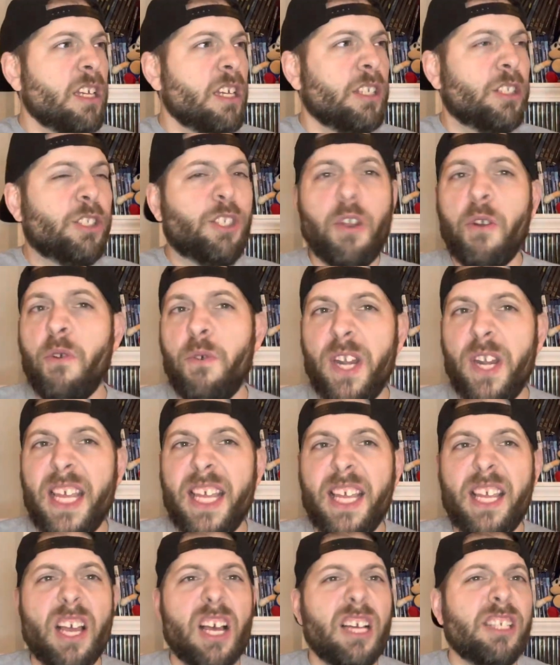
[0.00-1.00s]

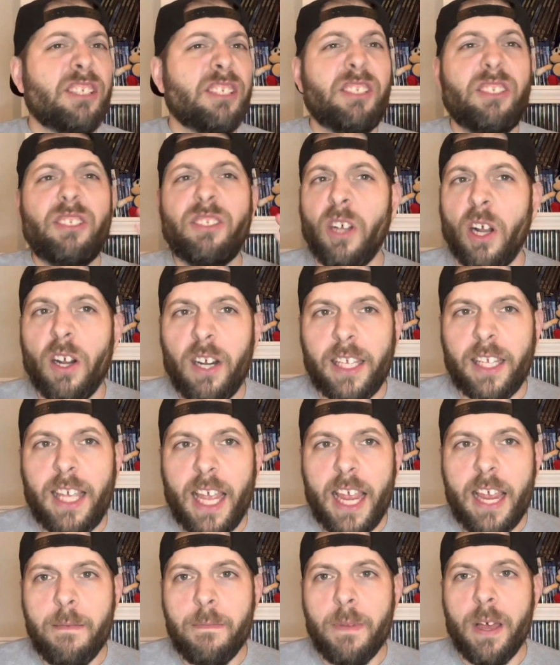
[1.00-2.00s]
2D Sonic
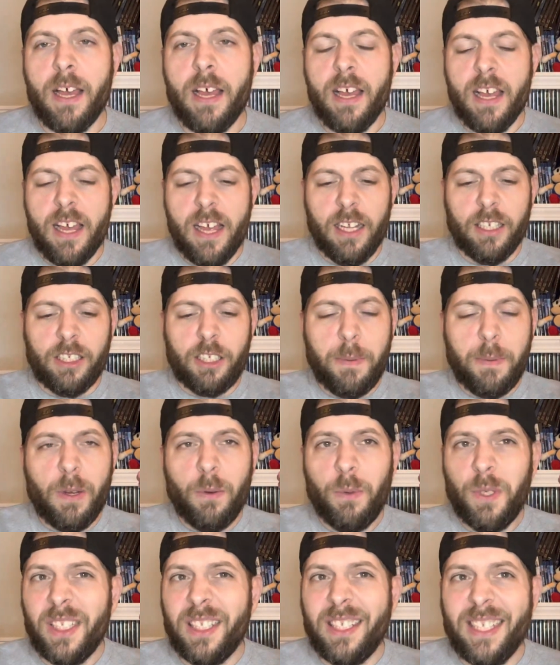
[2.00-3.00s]
game to be
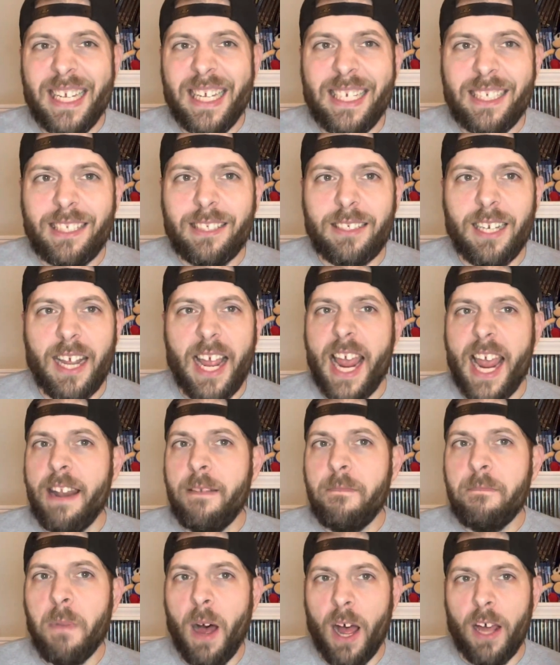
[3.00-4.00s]
released
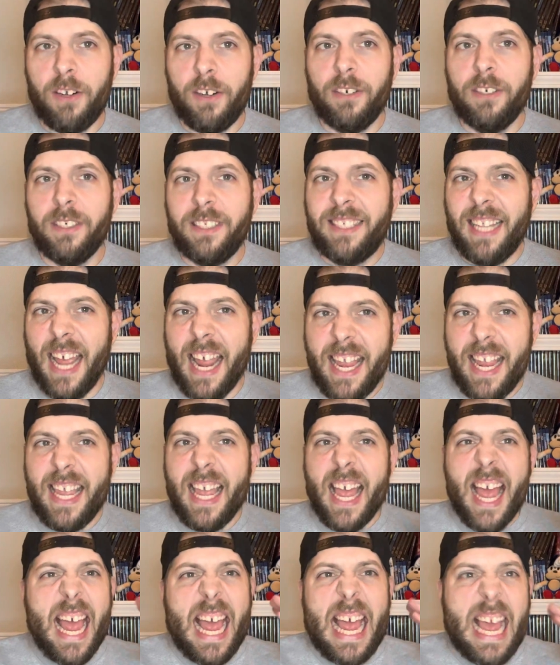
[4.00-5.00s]
in modern
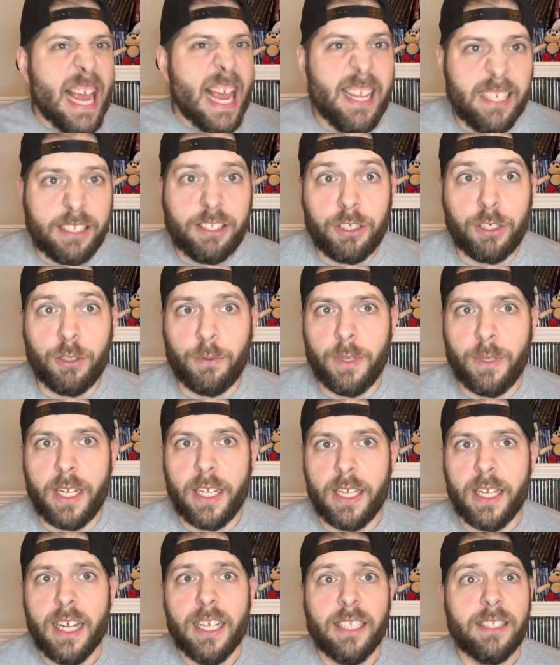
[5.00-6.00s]
day
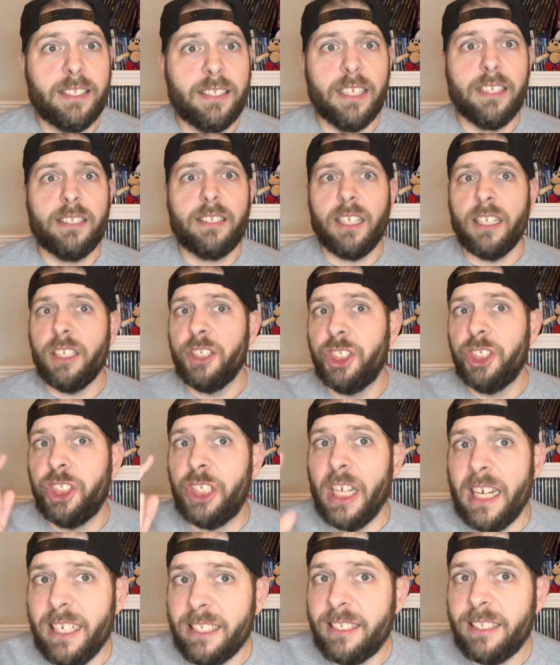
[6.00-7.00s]
history since the
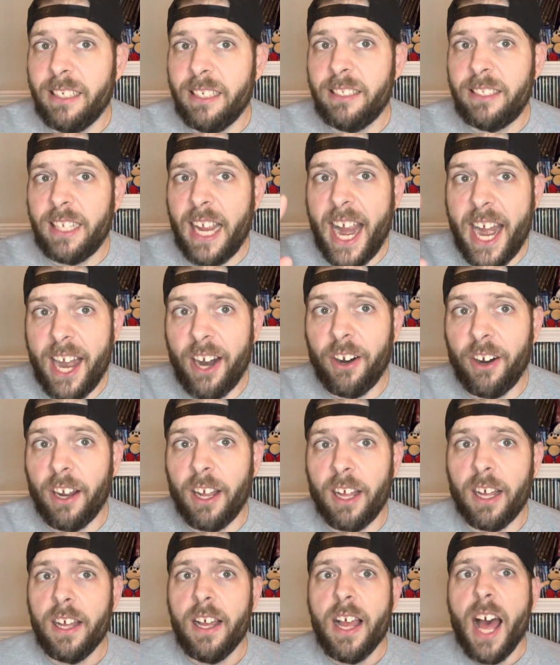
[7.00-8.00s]
Genesis
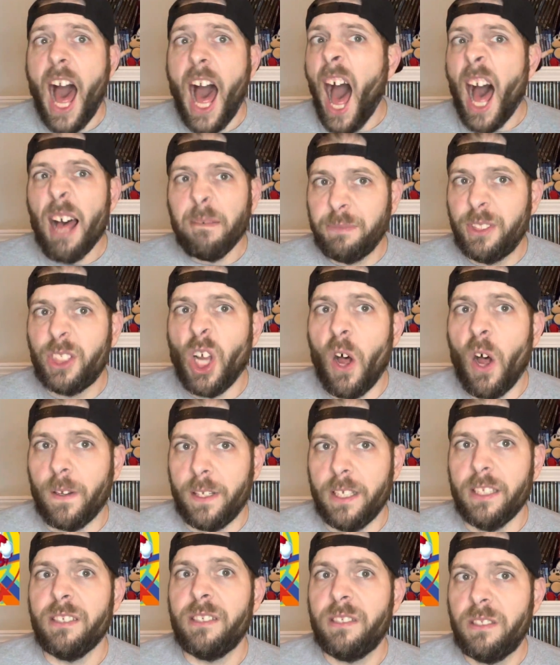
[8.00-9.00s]
era. I'm
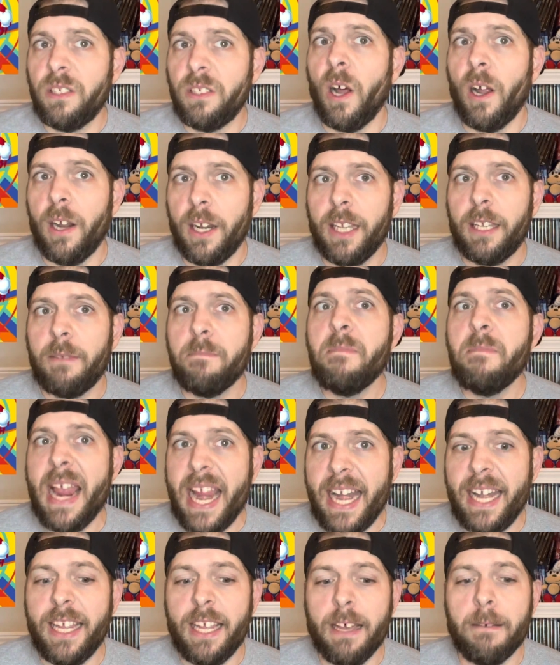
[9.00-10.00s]
talking Sonic
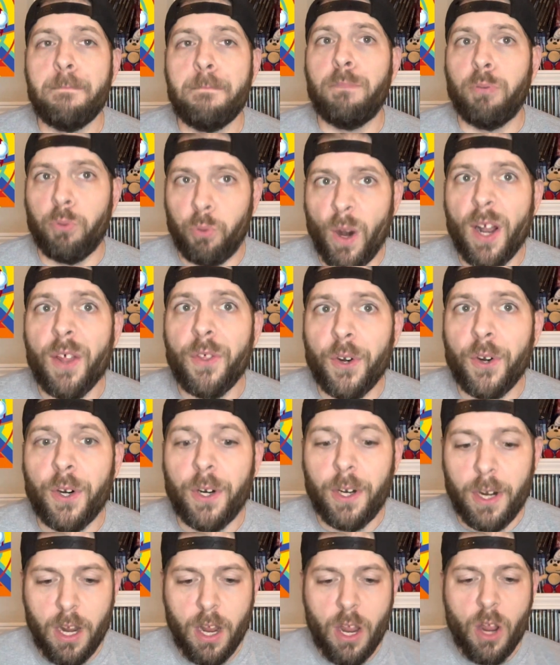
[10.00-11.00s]
Mania,
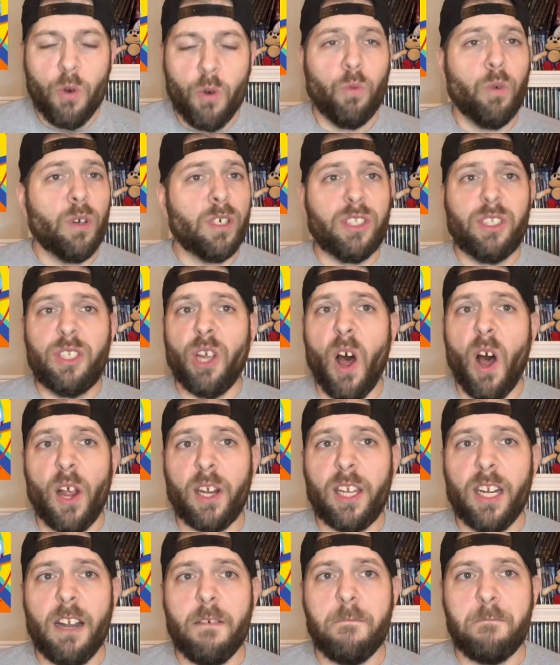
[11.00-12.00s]
brother. We're
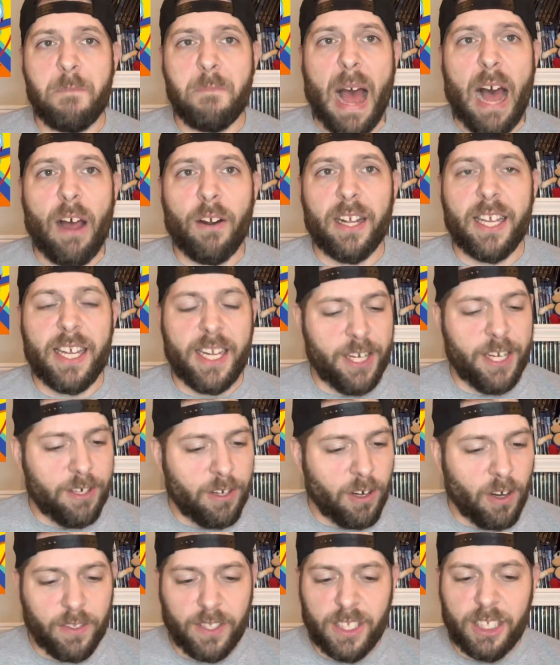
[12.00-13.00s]
talking about it
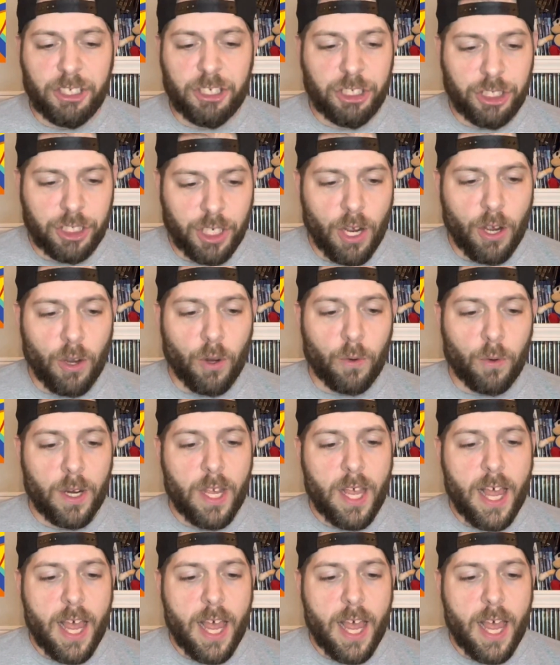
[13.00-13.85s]
here on this show.